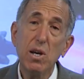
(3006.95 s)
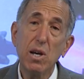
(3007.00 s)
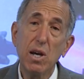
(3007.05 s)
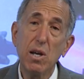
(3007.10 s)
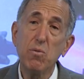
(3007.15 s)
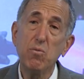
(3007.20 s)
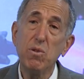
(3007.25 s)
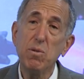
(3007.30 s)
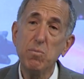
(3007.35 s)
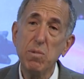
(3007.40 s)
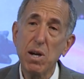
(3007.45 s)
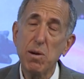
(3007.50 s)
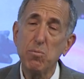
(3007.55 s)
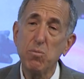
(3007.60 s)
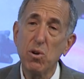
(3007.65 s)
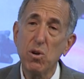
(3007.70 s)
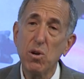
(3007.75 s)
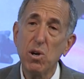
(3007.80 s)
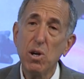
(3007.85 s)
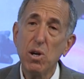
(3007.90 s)
and
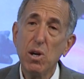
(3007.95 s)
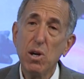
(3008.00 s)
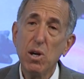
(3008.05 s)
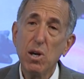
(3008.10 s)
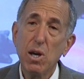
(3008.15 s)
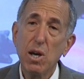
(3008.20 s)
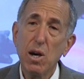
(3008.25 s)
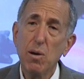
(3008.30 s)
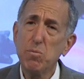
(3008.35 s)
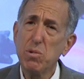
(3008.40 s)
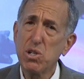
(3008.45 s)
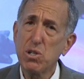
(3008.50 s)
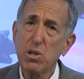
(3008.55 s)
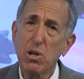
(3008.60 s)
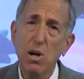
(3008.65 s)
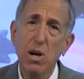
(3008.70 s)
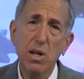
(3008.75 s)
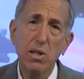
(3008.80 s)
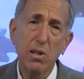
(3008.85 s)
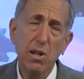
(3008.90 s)
remember how much
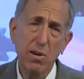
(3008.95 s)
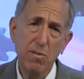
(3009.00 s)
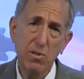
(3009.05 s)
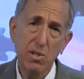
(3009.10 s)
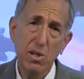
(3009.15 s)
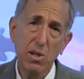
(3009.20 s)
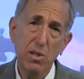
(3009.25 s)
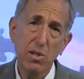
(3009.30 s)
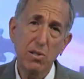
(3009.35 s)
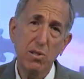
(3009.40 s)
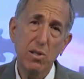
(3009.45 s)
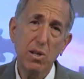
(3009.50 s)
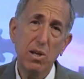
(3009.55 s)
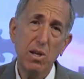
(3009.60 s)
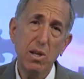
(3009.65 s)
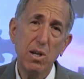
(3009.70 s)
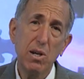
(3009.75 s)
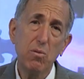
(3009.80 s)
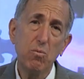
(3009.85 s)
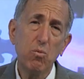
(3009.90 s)
God loves us
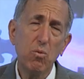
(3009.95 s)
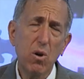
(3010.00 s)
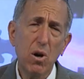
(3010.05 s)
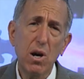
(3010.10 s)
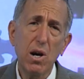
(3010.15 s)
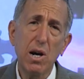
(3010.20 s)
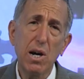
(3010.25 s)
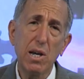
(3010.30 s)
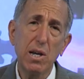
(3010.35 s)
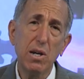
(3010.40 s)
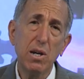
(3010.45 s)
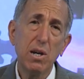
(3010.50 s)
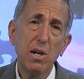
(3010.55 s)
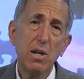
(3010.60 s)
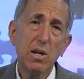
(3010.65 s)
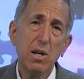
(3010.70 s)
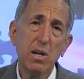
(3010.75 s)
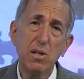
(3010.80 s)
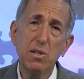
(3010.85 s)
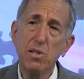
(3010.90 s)
and why
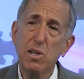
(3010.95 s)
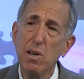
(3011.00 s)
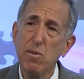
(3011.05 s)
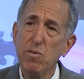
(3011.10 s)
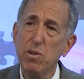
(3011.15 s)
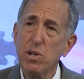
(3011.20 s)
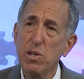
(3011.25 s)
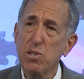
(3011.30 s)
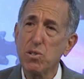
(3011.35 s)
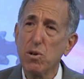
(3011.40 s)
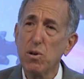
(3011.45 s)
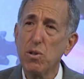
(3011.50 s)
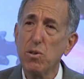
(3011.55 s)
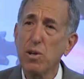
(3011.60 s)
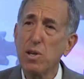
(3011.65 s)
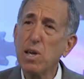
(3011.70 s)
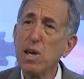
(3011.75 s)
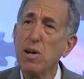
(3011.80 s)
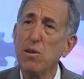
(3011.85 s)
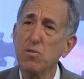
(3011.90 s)
He's given us all the
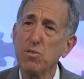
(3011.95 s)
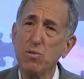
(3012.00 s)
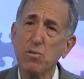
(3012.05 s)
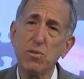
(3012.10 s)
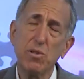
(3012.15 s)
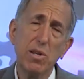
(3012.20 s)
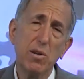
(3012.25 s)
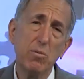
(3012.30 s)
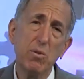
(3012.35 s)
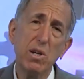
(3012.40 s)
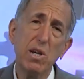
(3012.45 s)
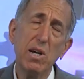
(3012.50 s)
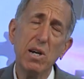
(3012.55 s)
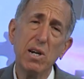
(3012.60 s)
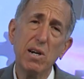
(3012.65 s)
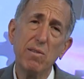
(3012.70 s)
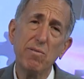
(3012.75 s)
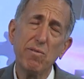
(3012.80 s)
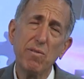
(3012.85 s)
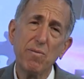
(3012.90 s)
counsels that we
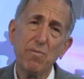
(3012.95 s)
have.